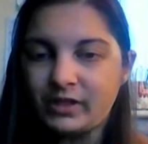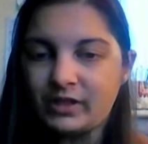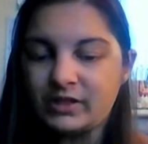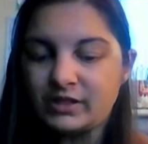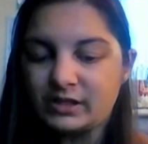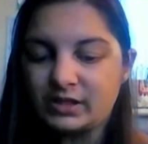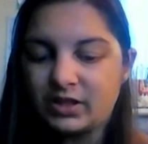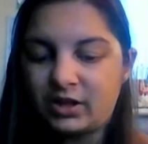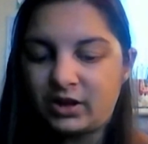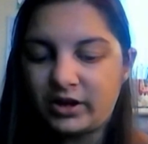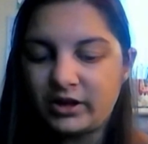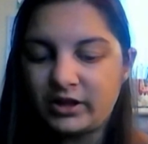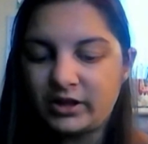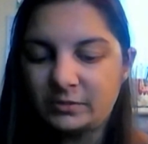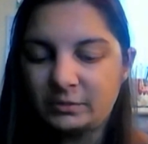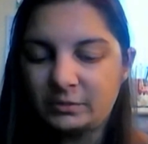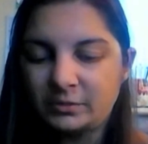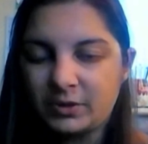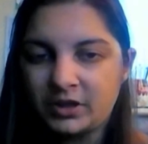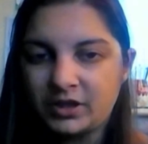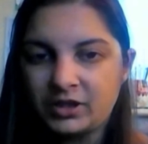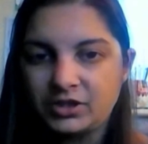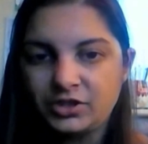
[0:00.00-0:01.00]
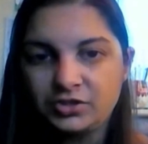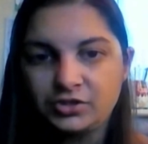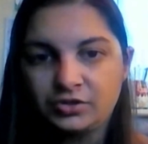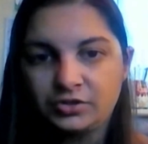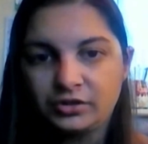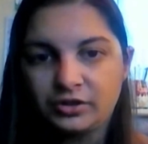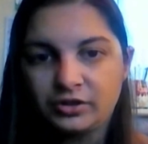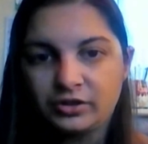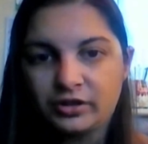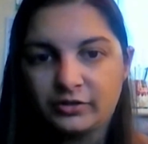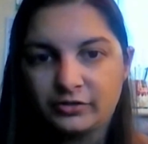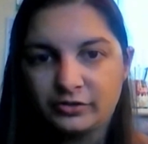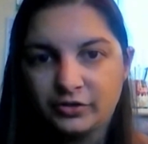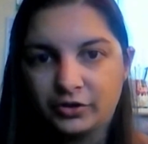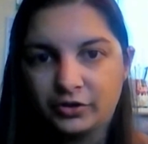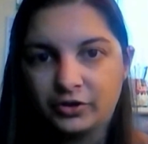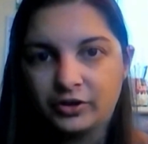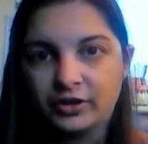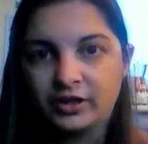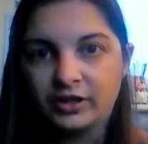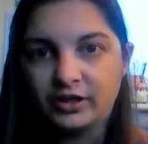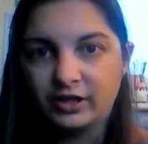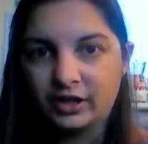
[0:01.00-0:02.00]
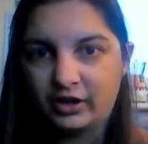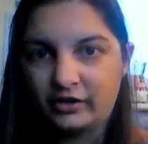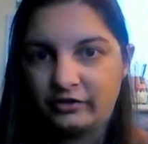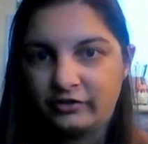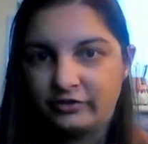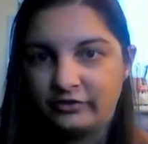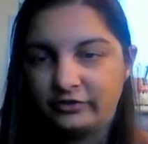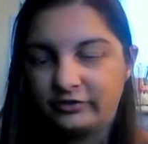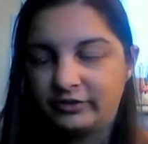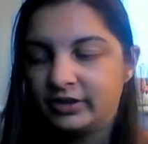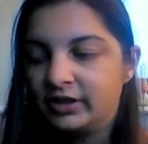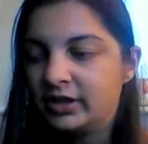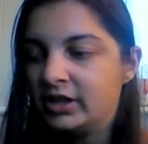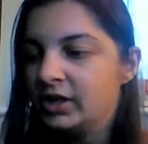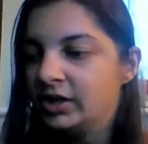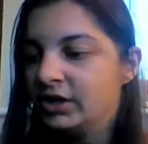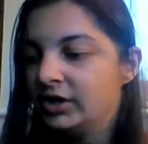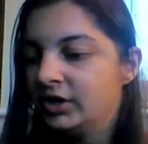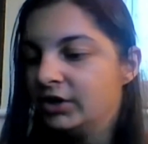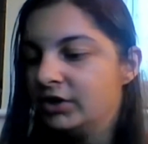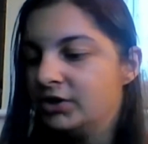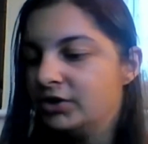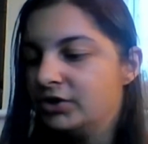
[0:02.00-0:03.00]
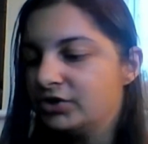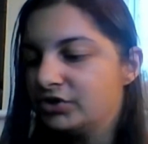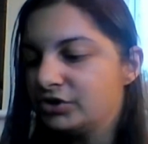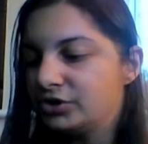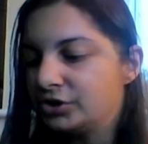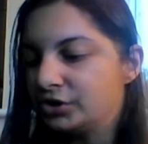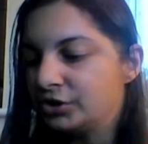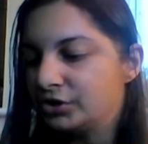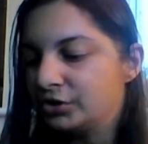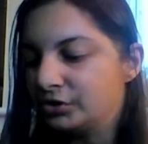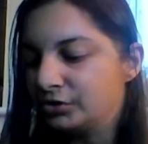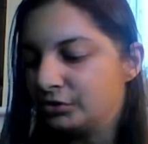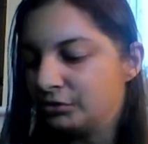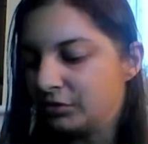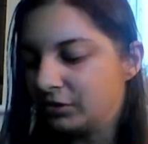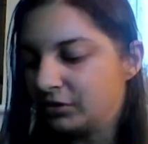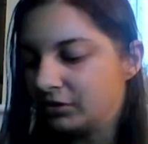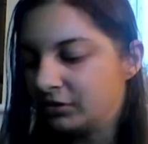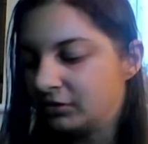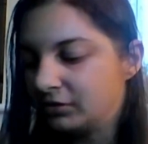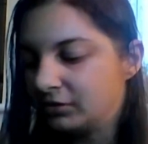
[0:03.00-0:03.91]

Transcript: so that I can make sure that I've got enough to